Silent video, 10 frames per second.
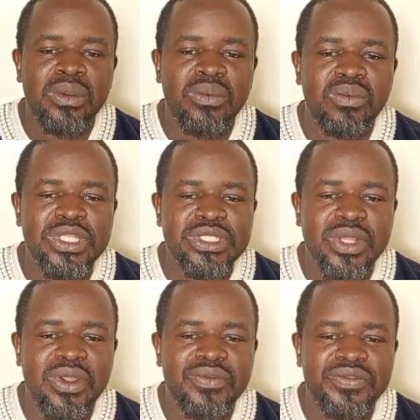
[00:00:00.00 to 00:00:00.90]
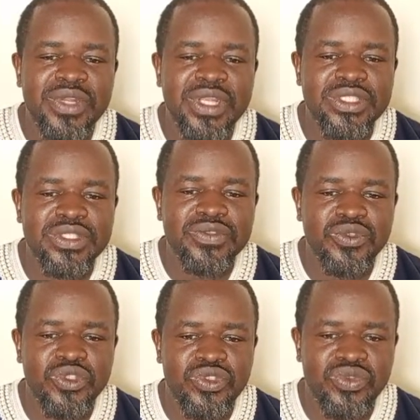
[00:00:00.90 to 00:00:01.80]
waist circumference
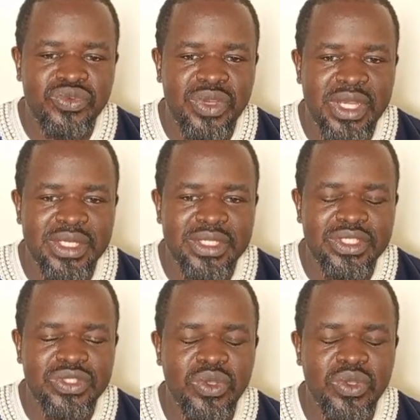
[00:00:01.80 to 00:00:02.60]
for children. It's